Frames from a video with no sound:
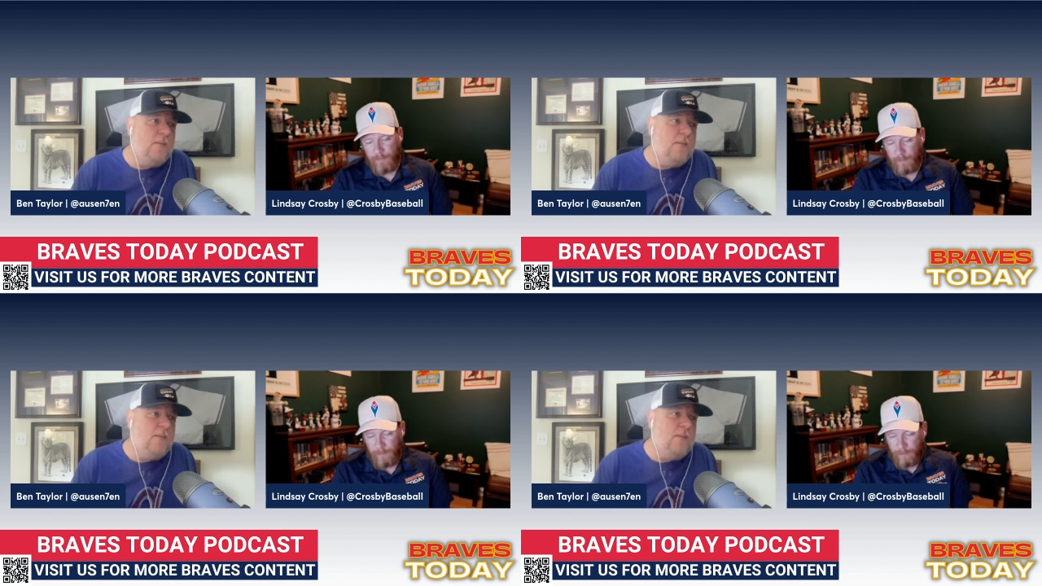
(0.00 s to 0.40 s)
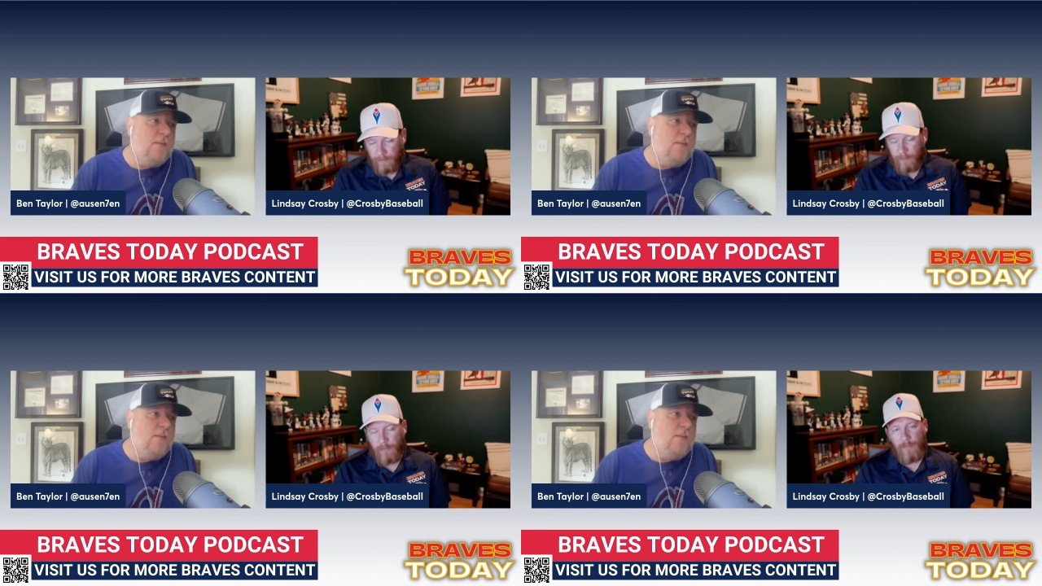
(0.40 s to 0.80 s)

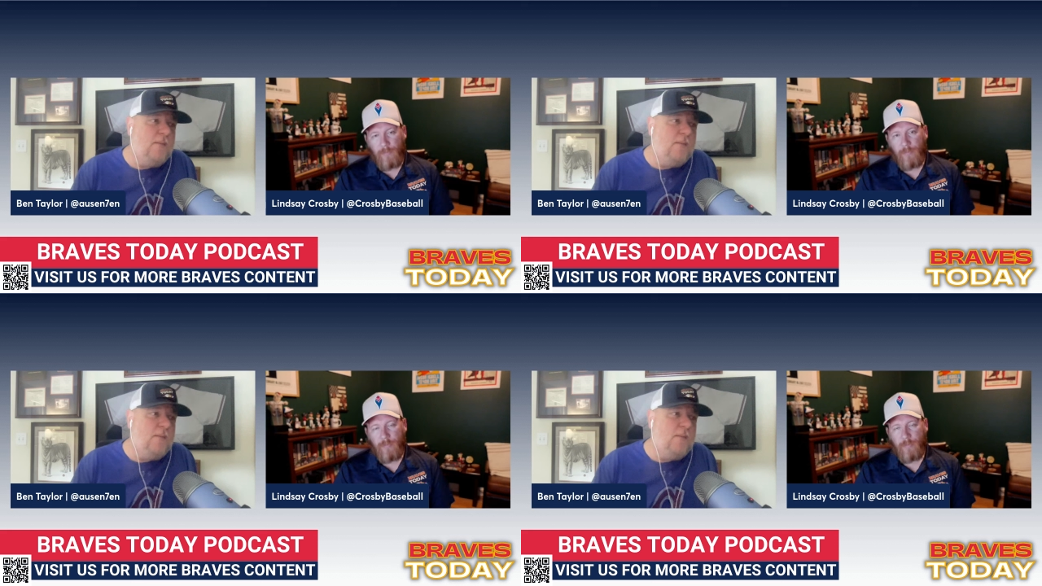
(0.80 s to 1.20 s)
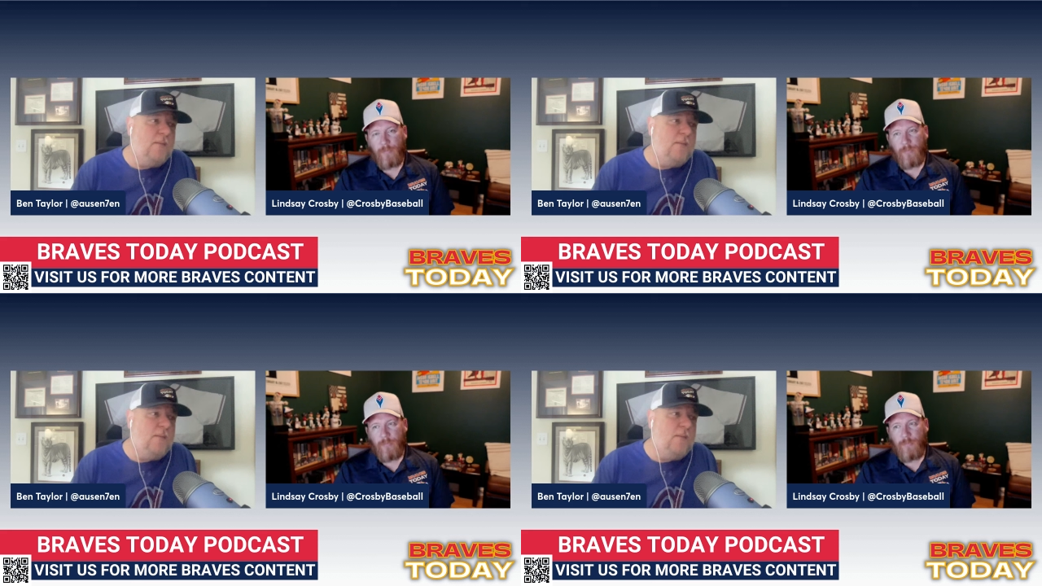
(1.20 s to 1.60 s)

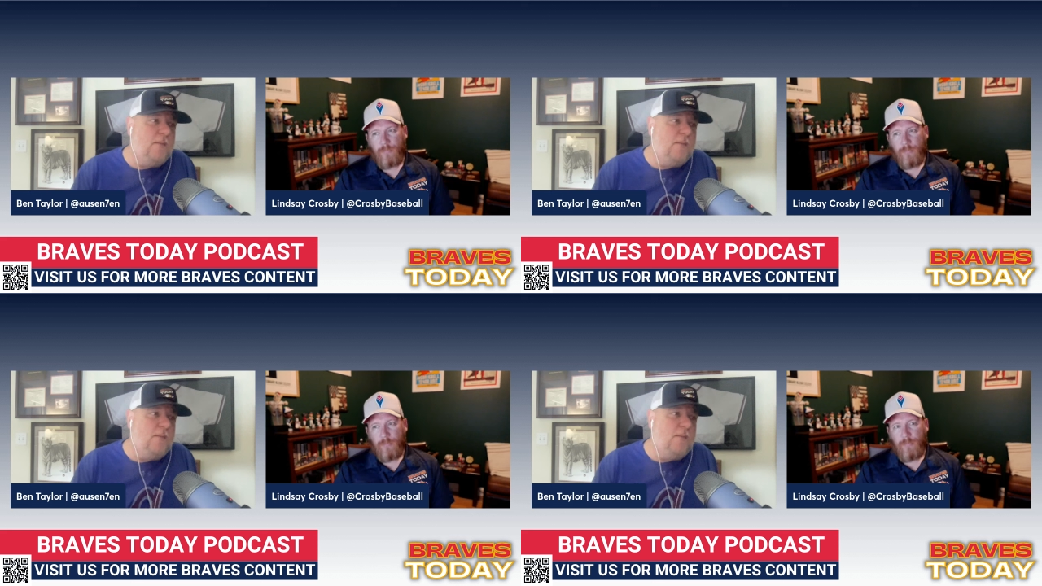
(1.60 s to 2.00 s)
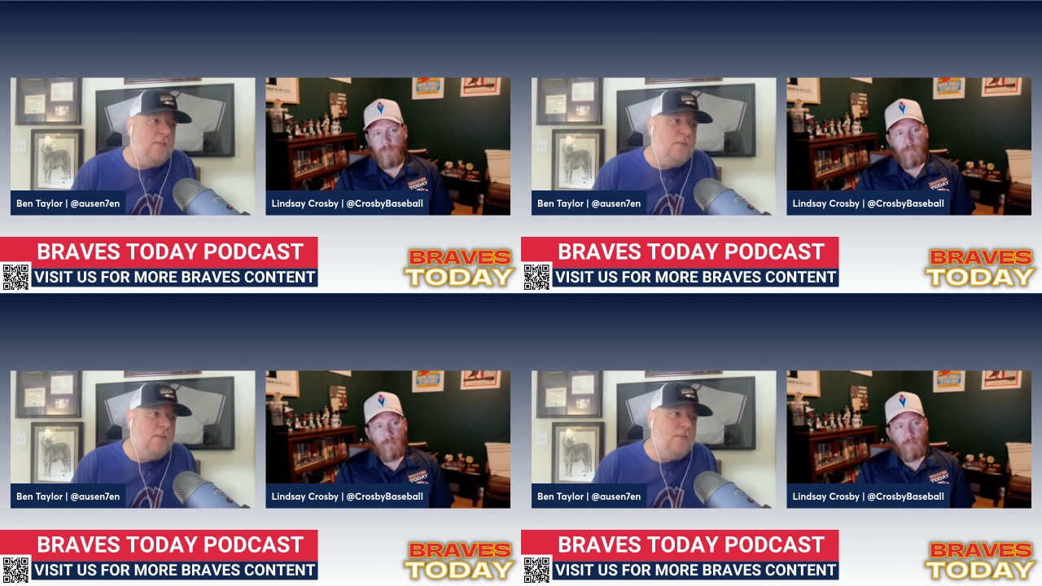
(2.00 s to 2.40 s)

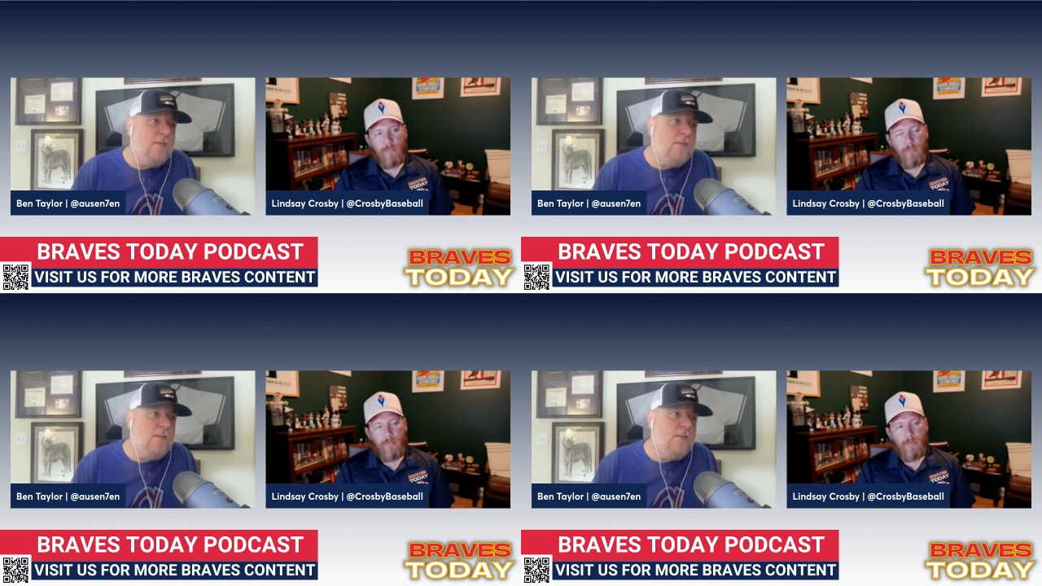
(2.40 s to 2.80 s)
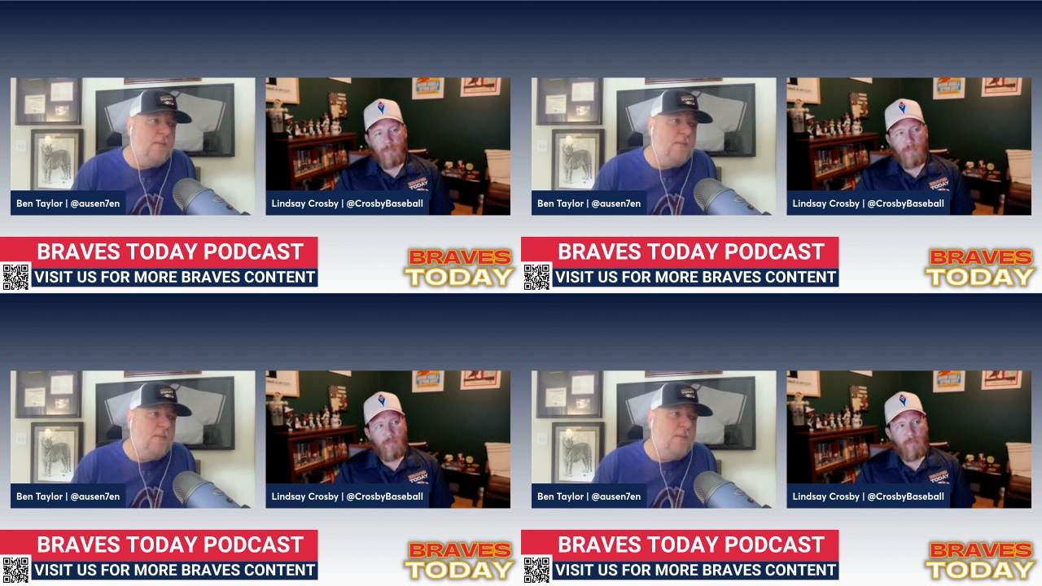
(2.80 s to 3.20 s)

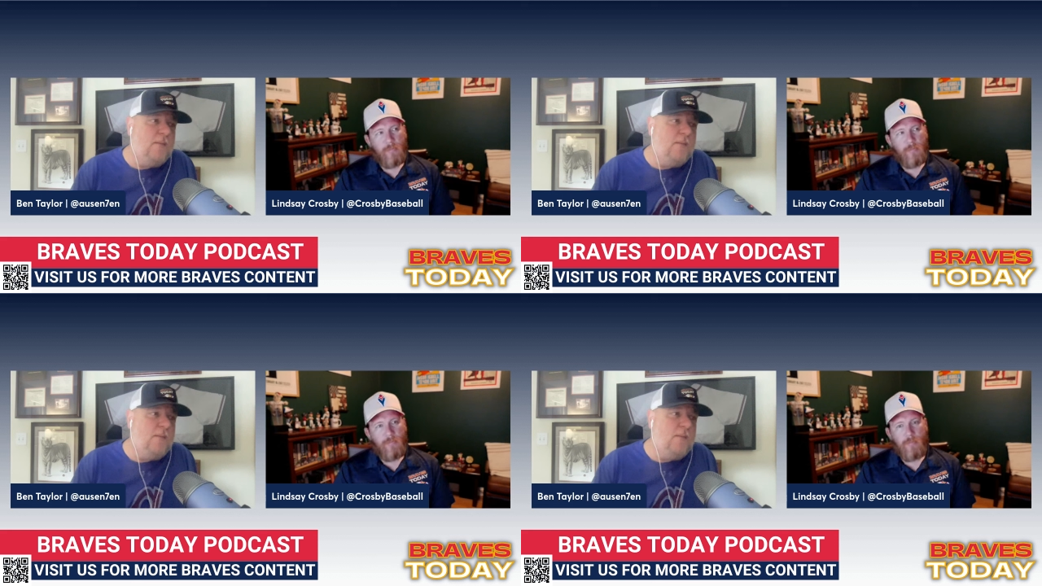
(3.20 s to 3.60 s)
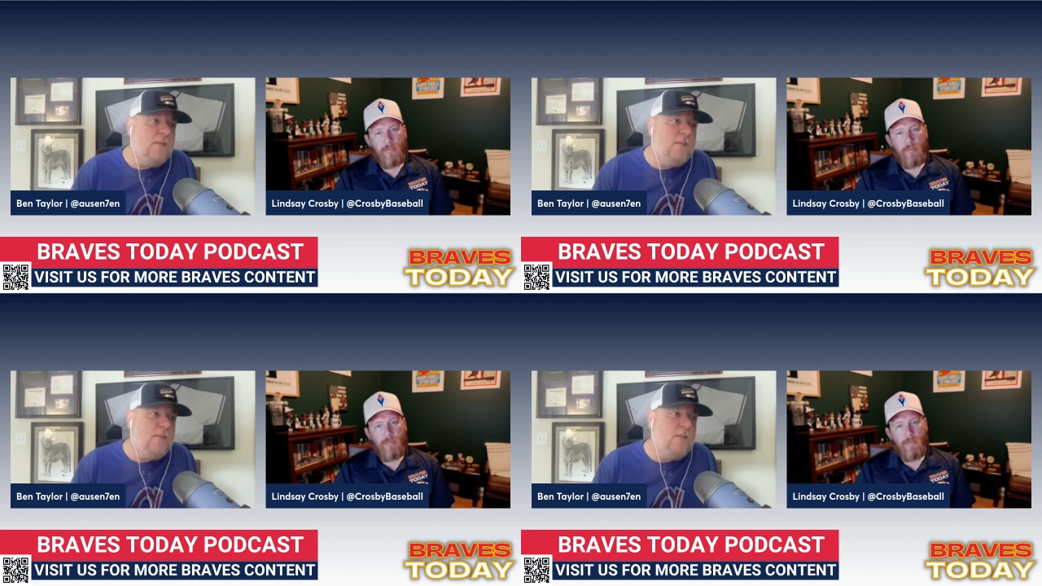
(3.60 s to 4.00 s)

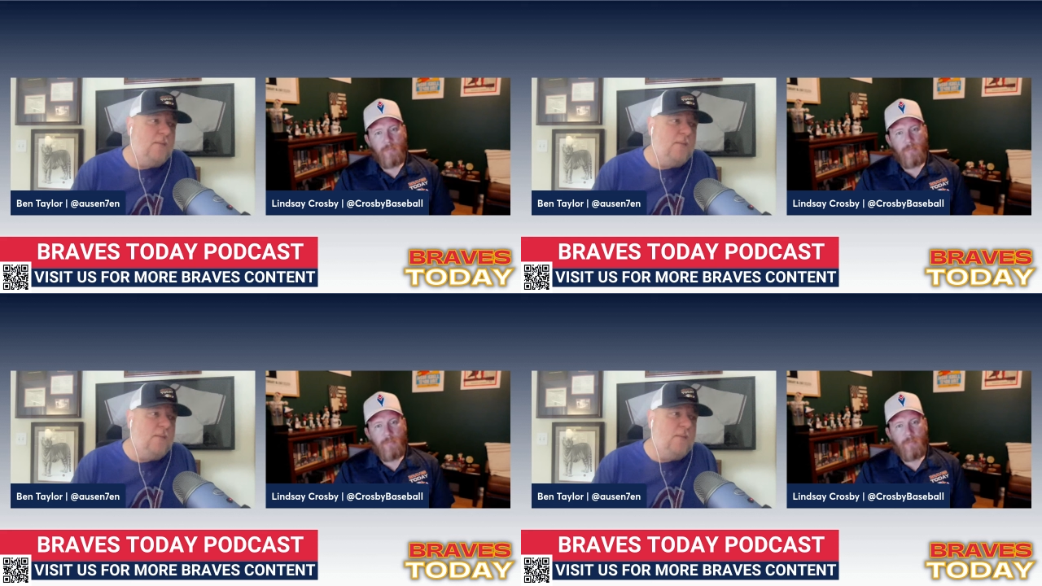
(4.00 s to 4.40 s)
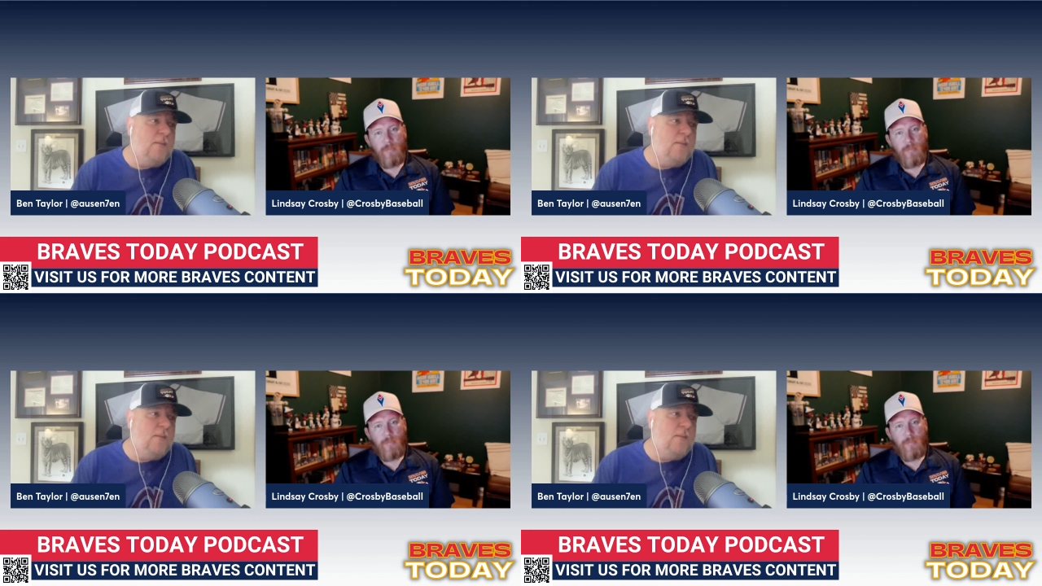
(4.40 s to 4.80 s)

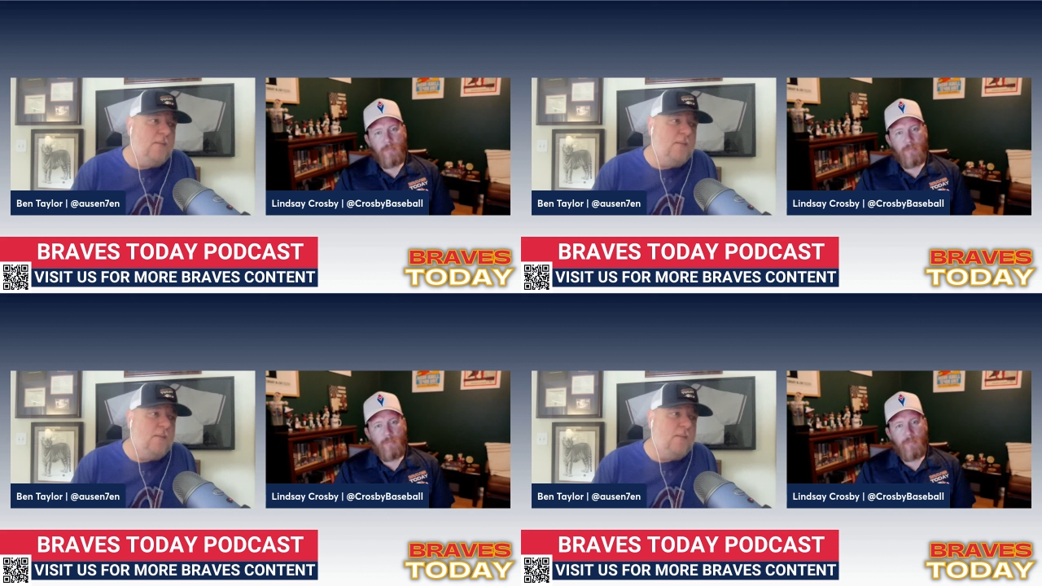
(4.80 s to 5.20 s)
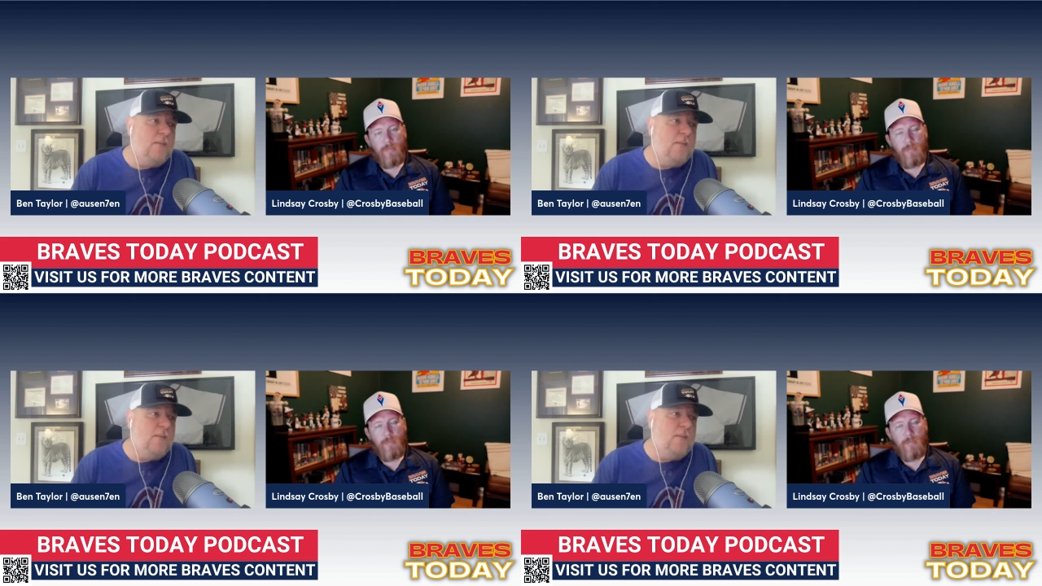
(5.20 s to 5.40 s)
No one is speaking in this clip.